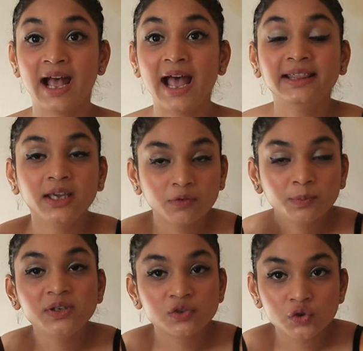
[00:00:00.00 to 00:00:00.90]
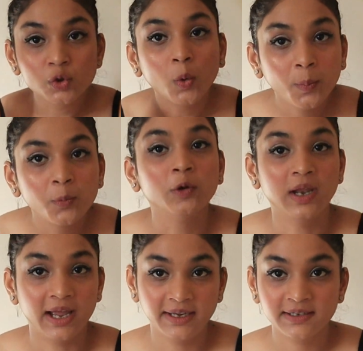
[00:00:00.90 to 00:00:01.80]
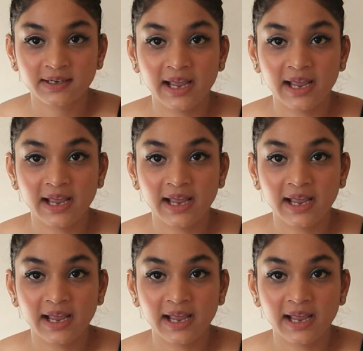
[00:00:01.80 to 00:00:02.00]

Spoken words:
And they would be so polite